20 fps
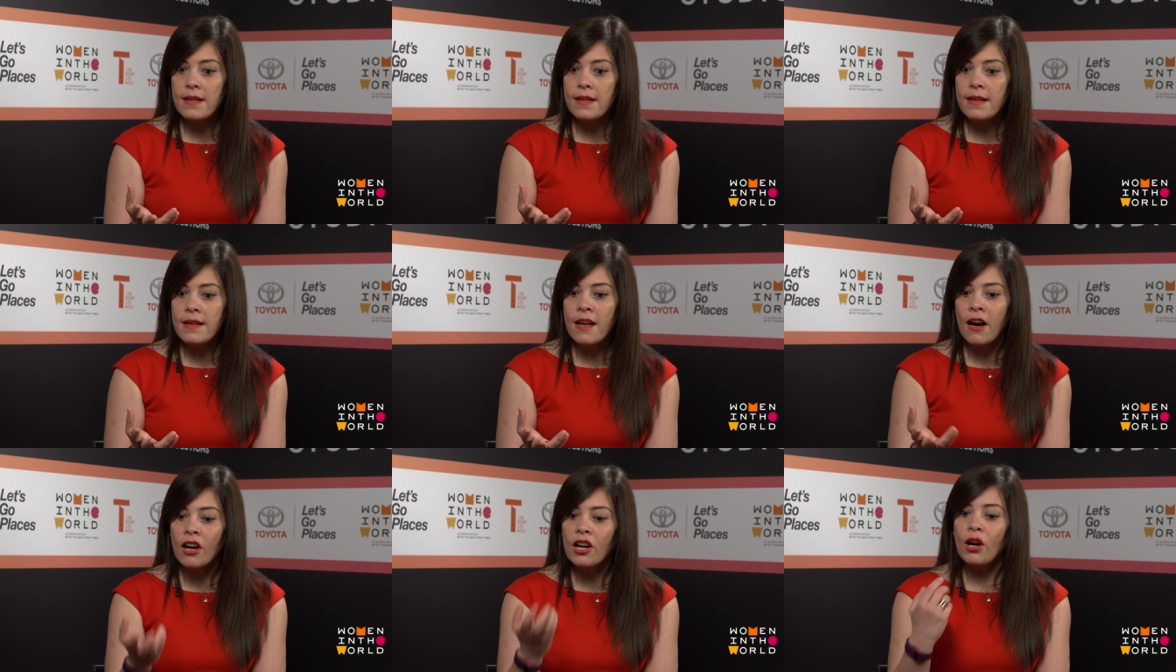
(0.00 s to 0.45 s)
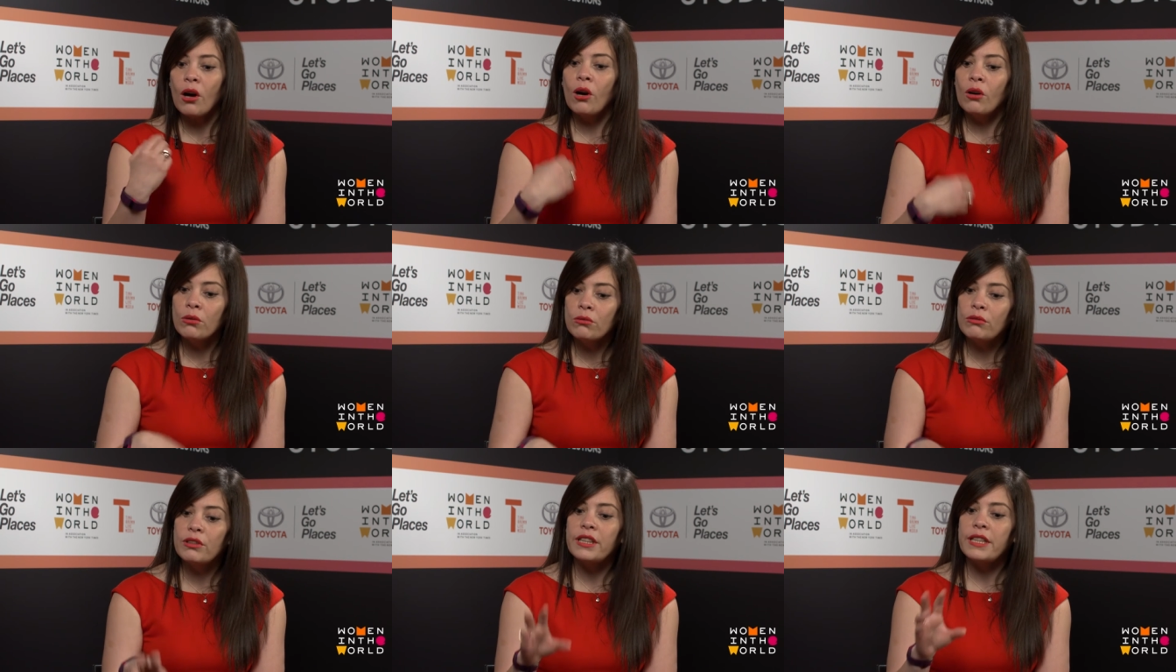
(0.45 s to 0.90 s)
not
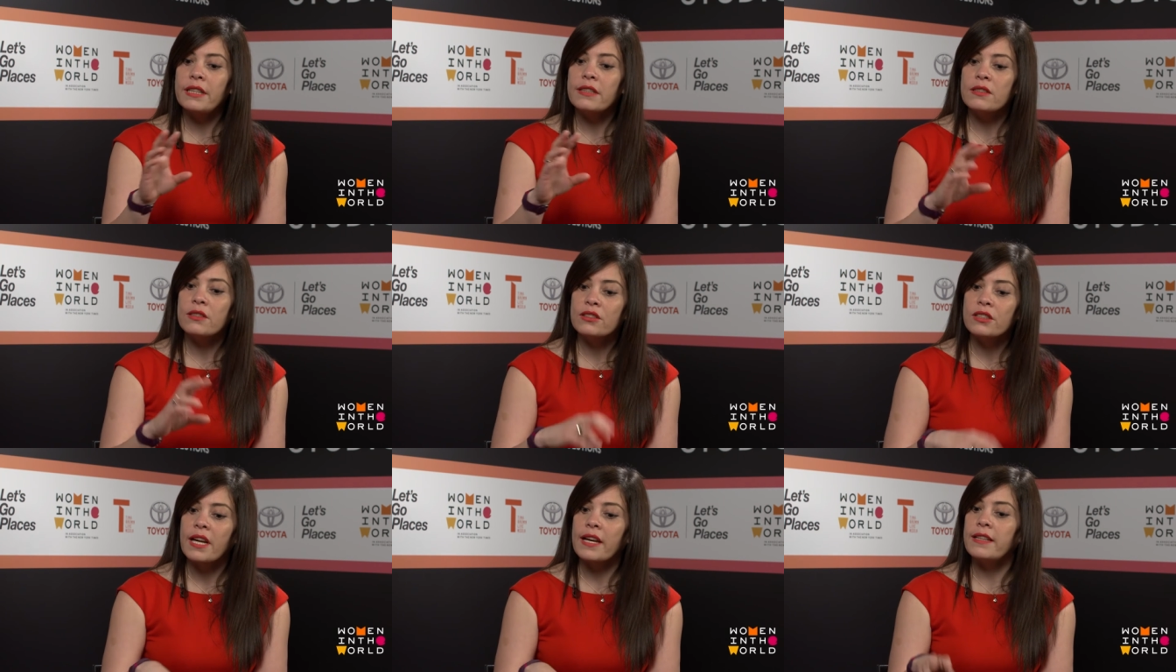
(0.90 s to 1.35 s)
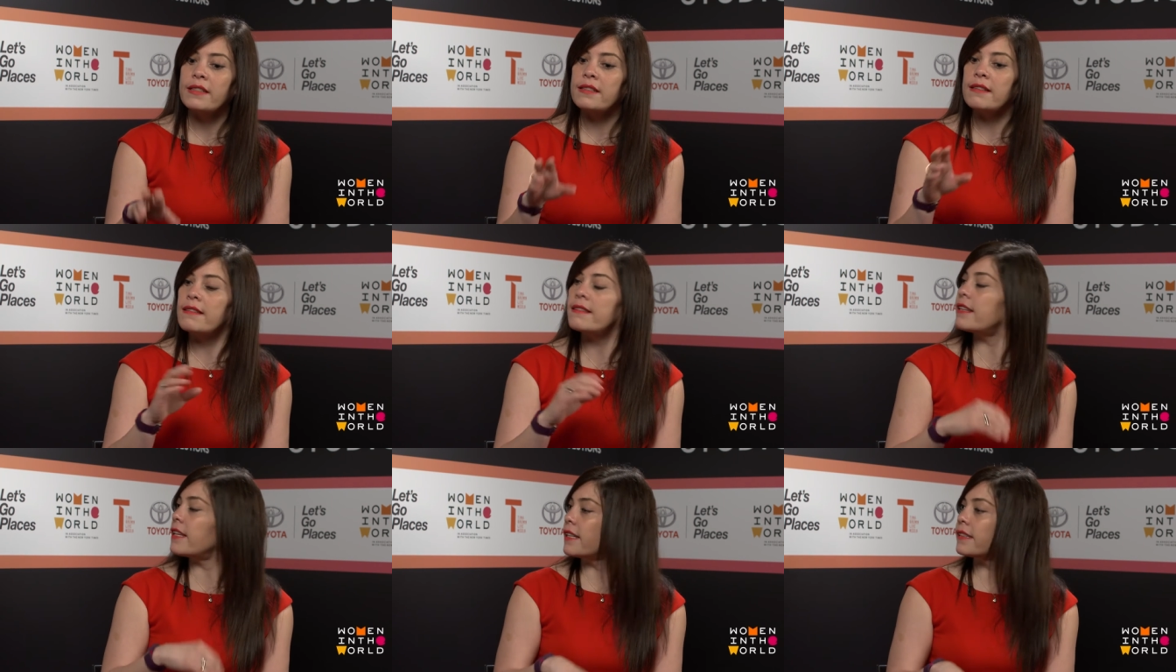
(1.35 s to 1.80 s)
only society
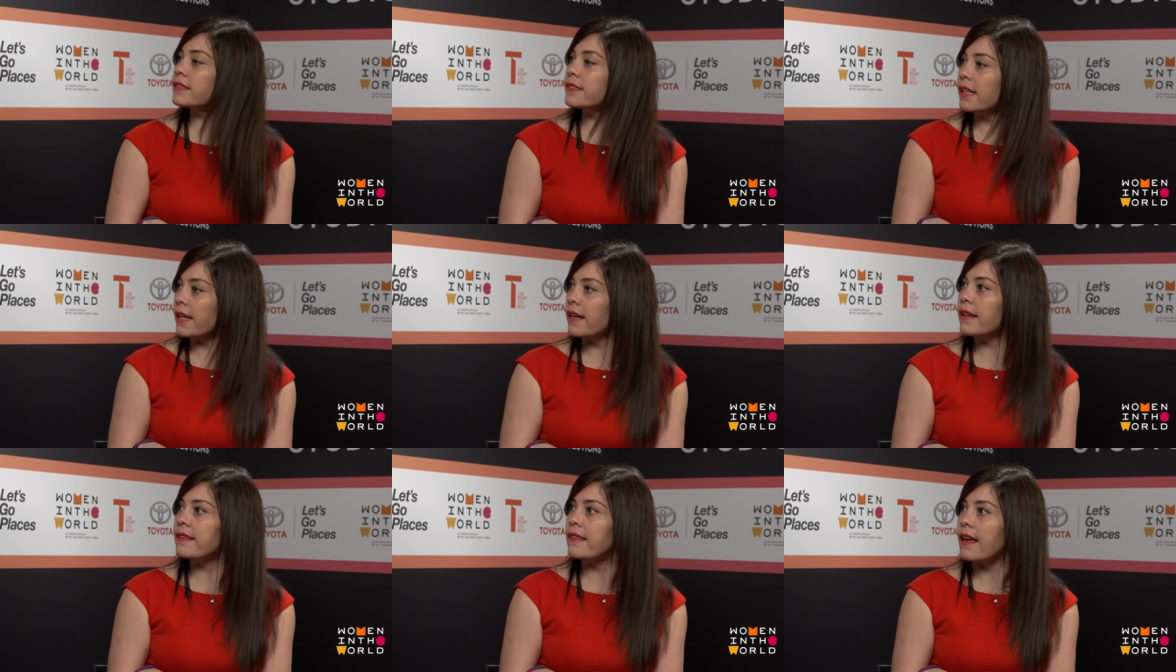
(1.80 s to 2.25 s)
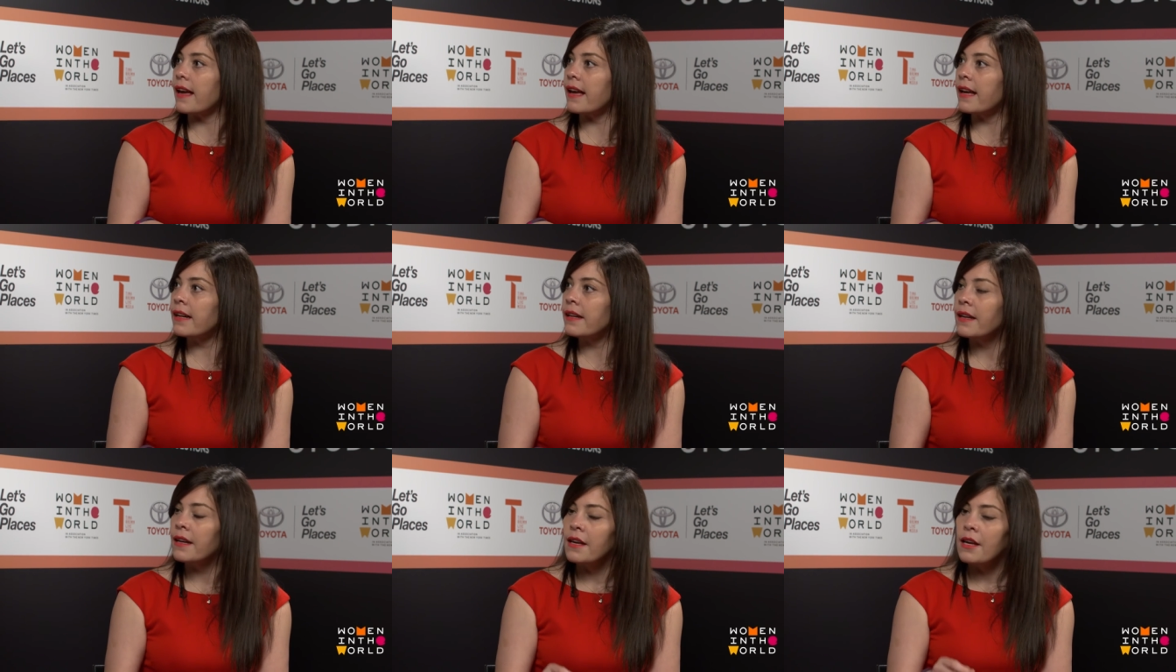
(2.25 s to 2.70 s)
thinks like
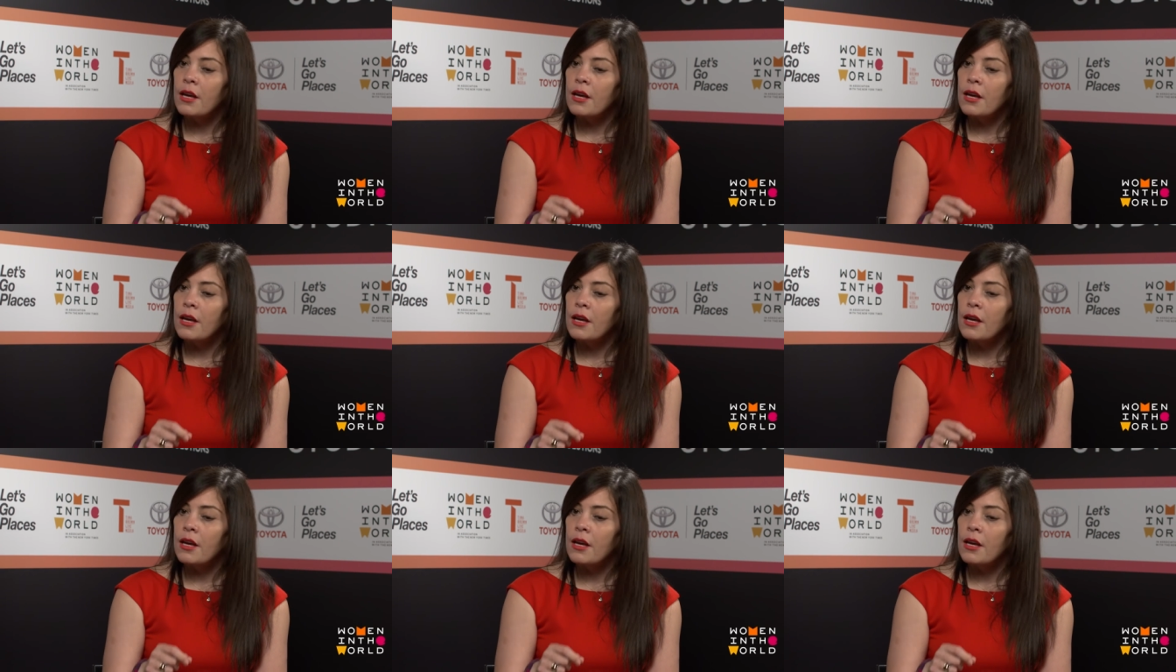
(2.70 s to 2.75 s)
that,